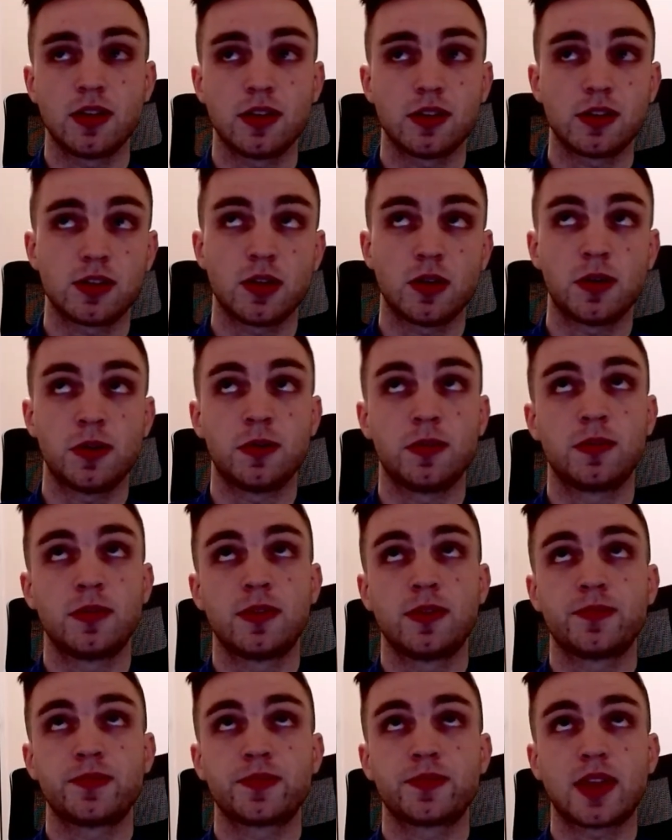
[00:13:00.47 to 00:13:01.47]
So
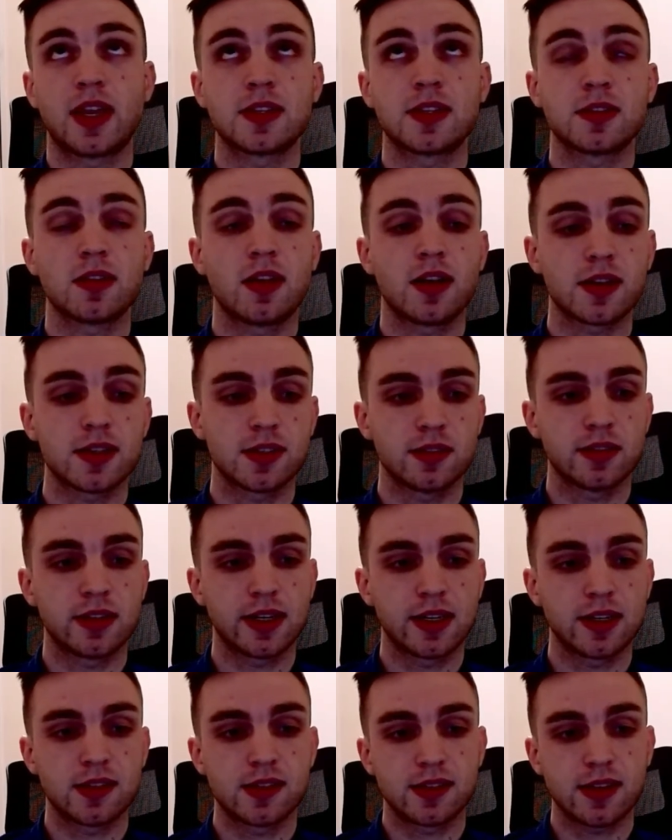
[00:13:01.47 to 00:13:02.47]
as long as the
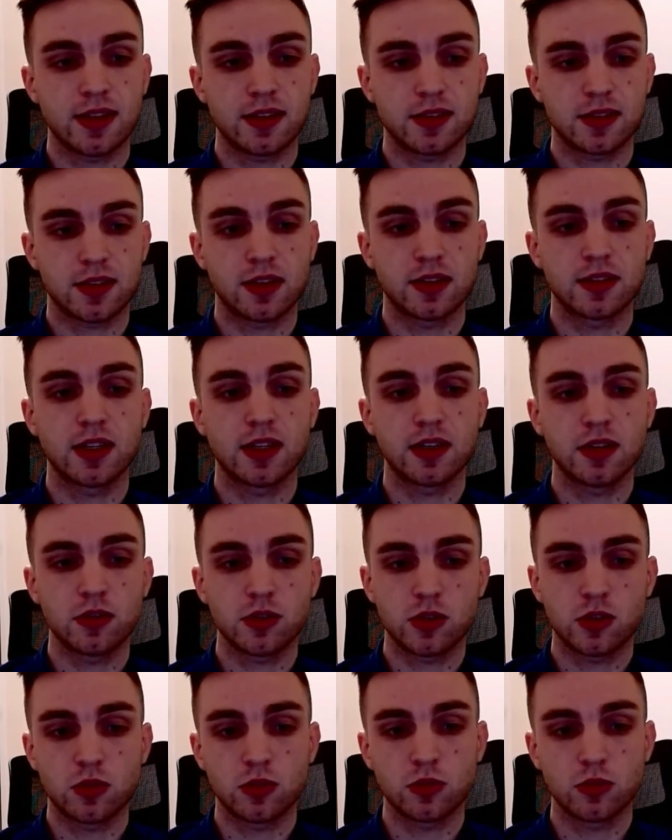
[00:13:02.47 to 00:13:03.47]
United States
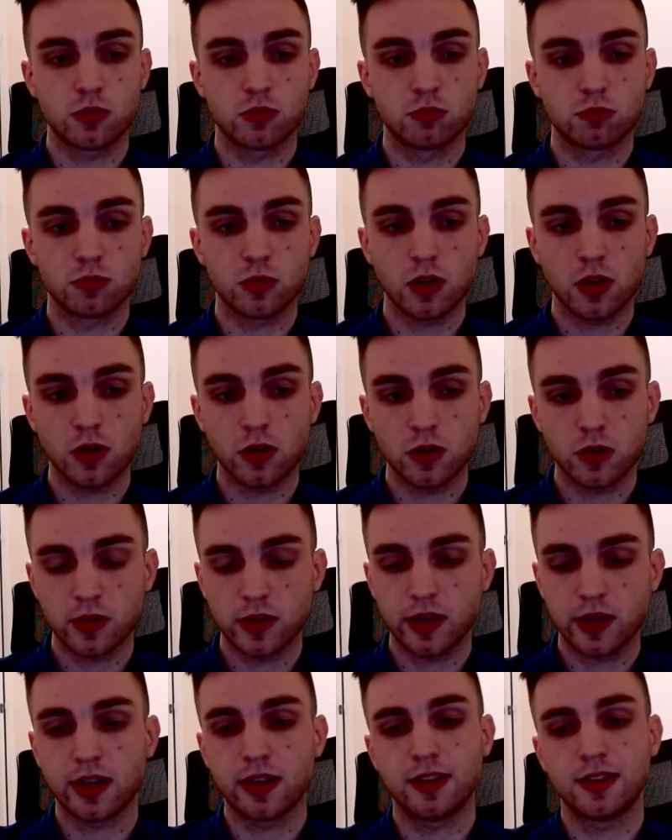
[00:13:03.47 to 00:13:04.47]
continues to grow
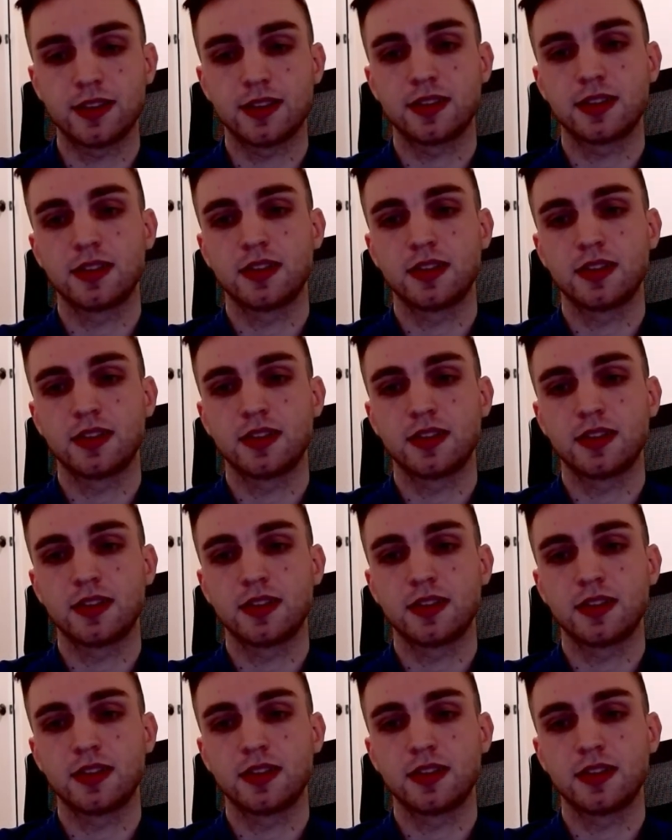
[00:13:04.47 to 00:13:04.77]
and